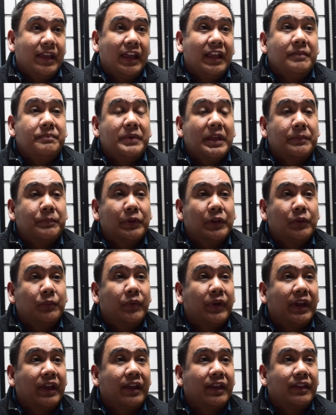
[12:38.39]
and people
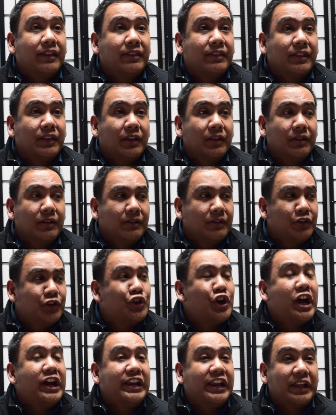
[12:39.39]
with
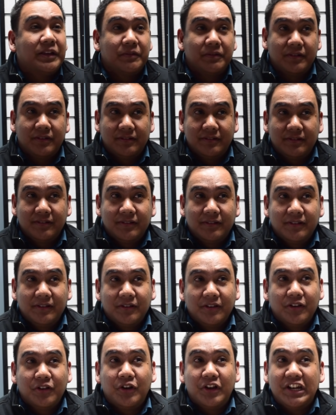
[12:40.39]
chronic
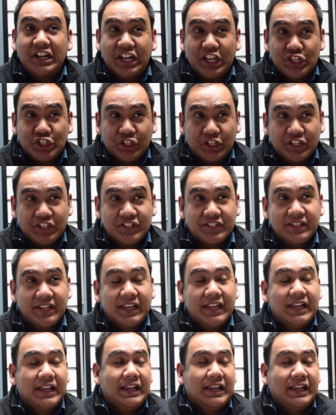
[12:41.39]
conditions.